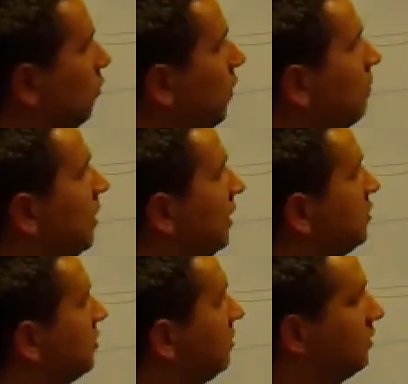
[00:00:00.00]
web
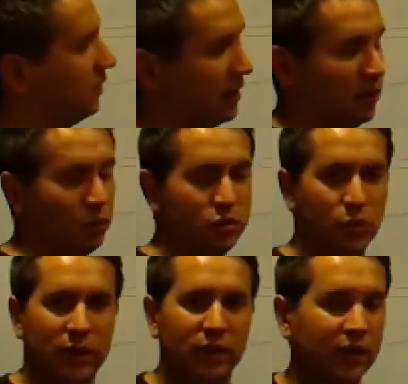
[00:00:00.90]
page that loads
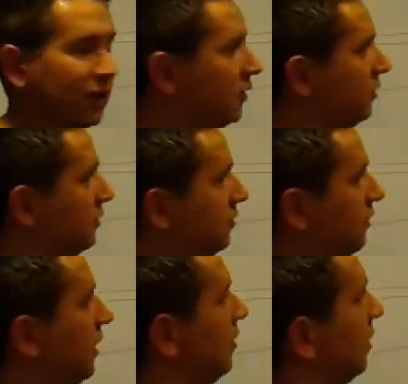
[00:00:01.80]
quickly,
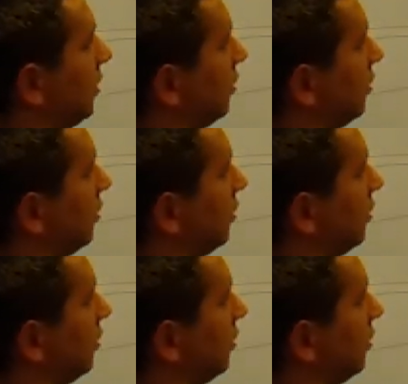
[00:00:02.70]
right? That